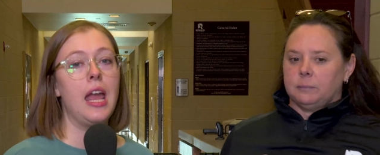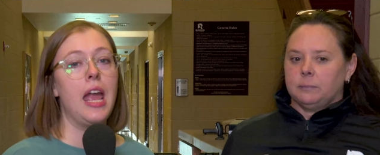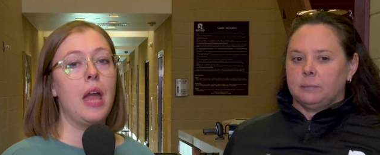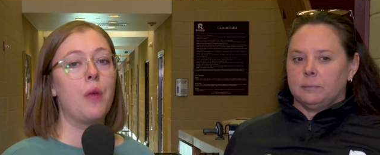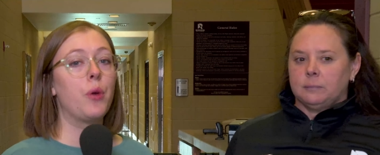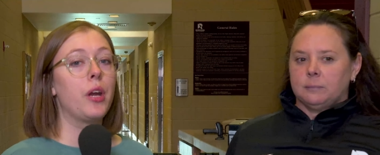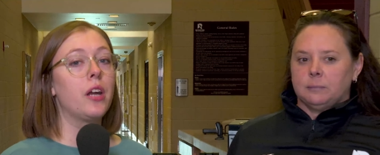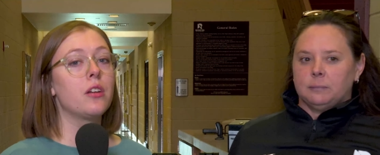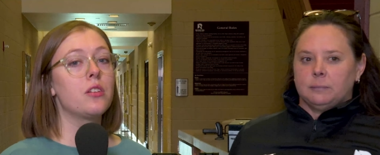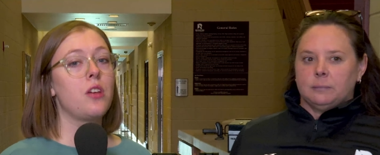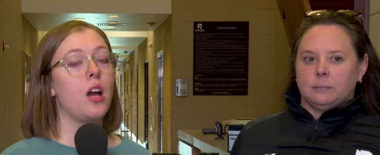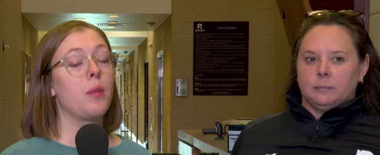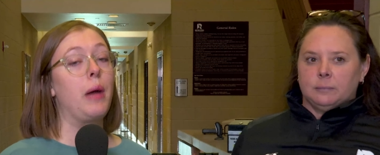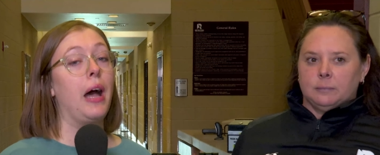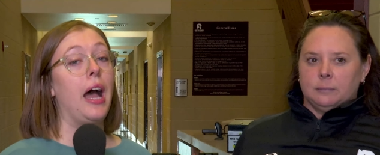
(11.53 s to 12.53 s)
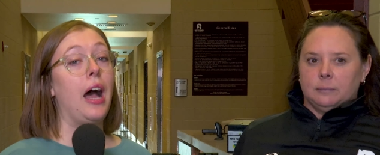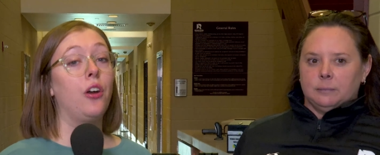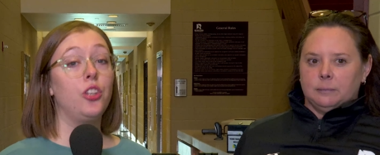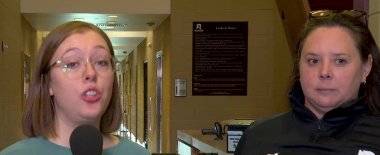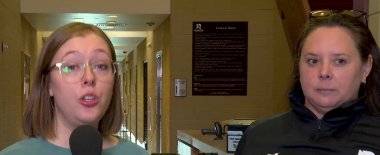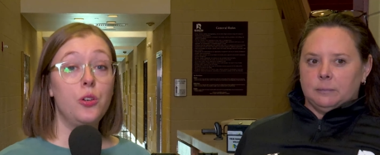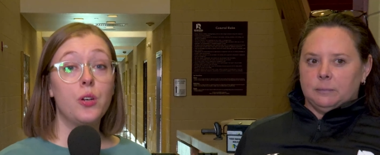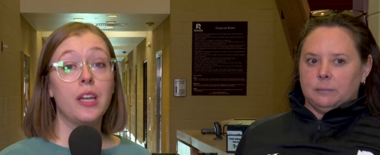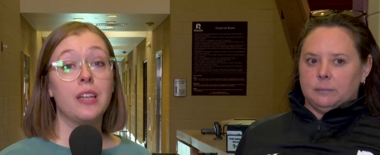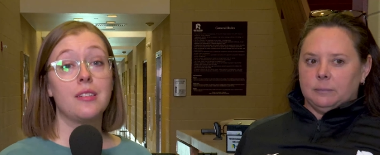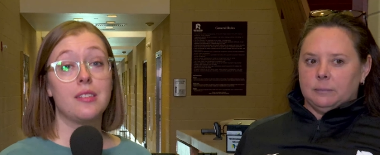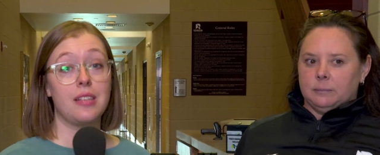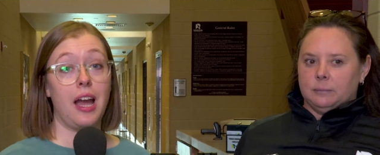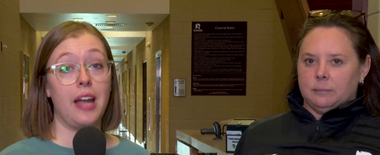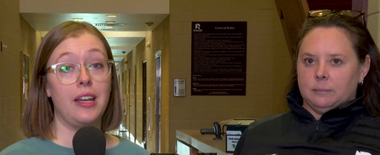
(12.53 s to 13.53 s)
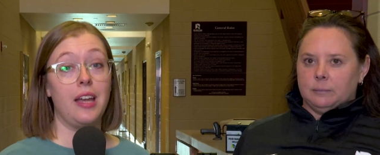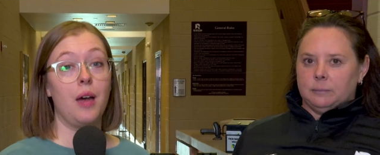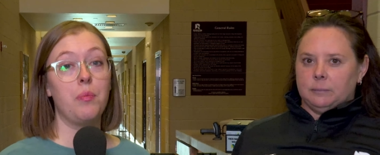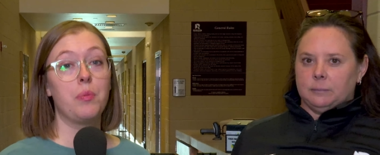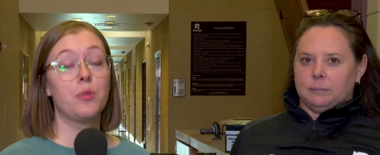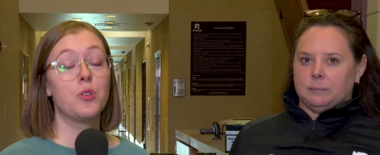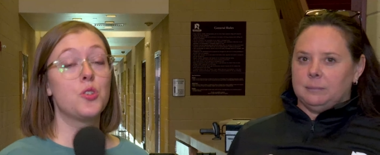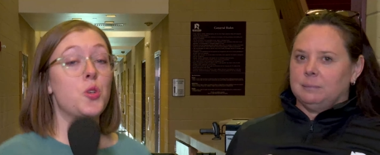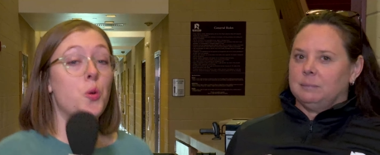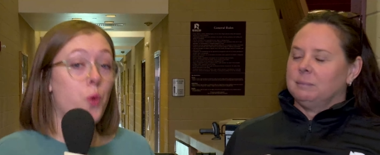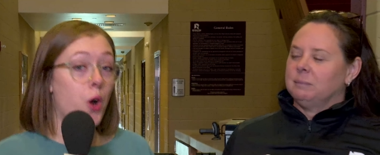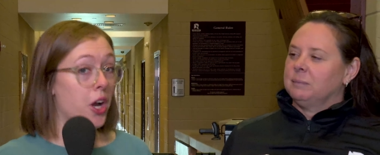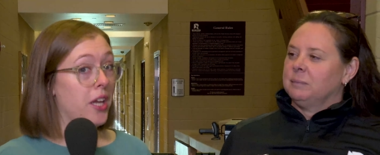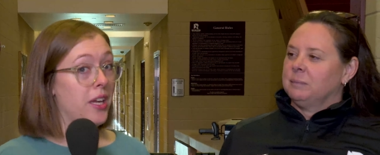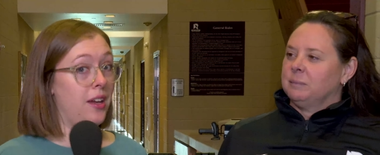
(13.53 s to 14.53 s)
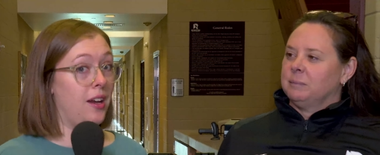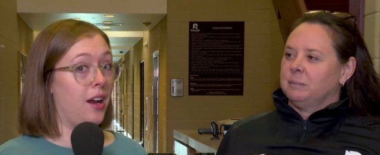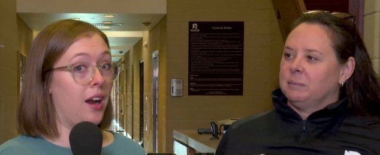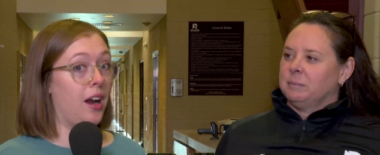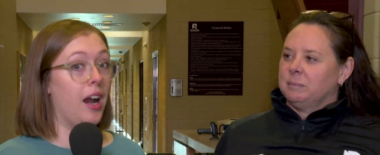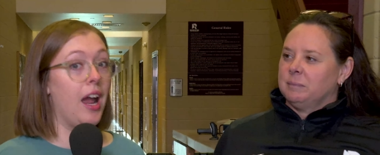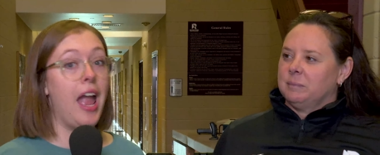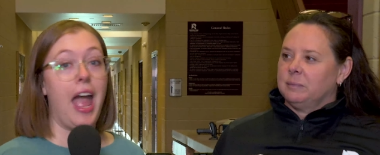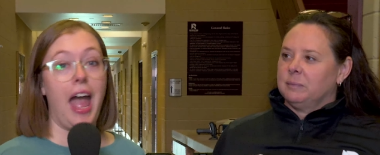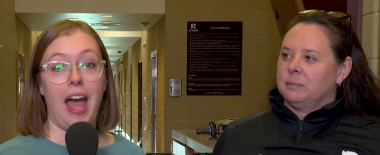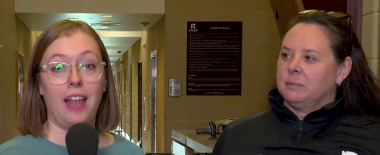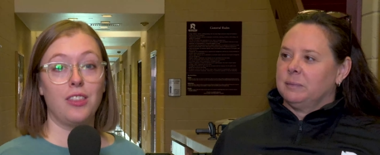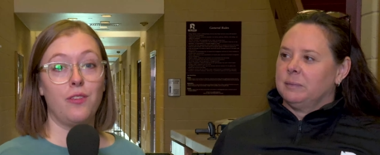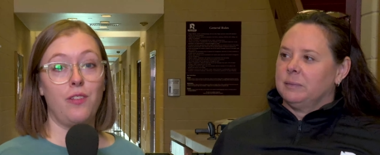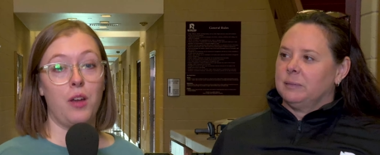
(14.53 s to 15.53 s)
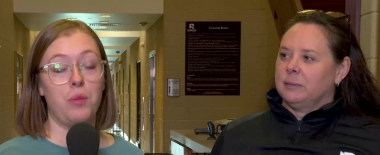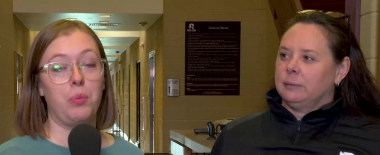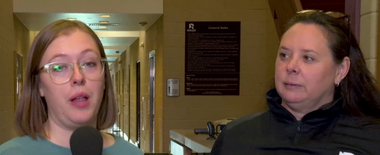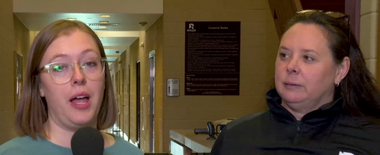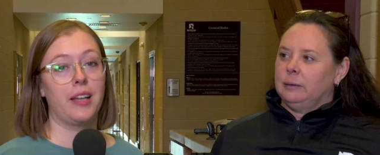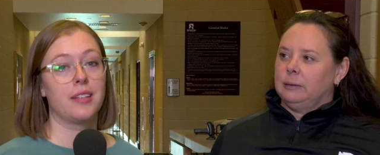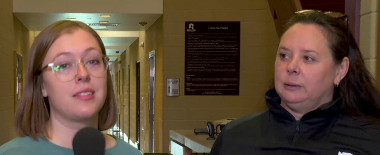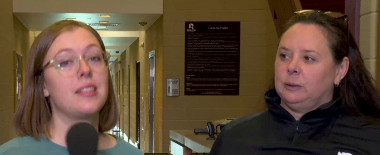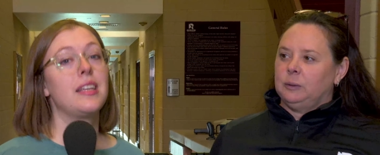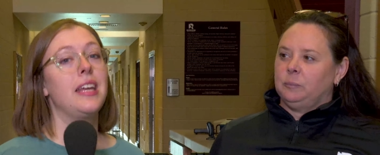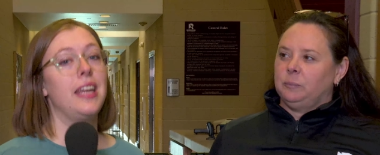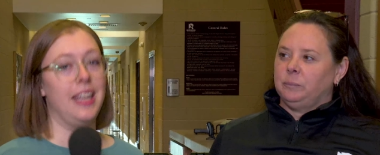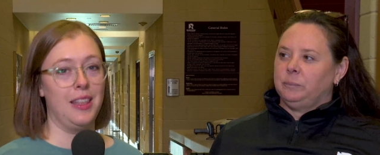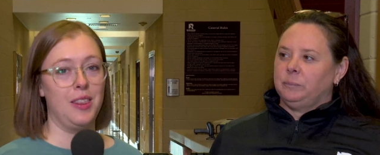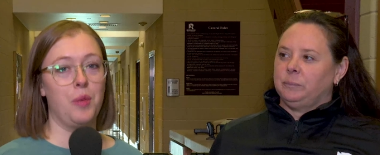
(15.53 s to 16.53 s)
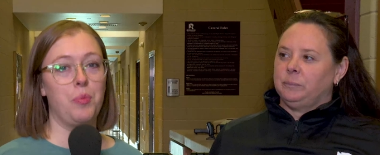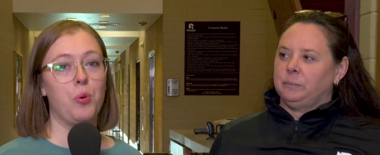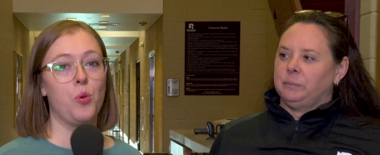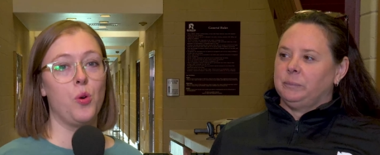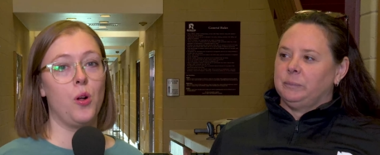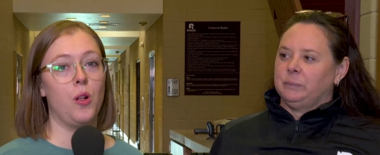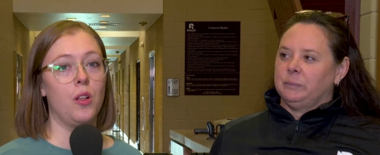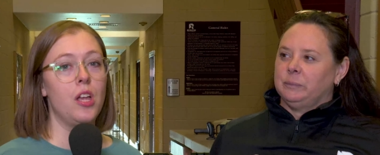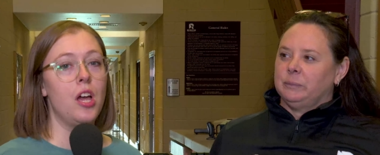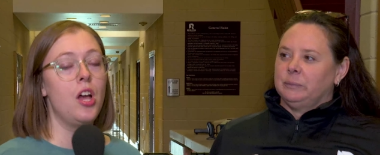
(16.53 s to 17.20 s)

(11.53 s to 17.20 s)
Speaker 1: And we're here to talk about how you can sign up to work here at the Funplex in the pool.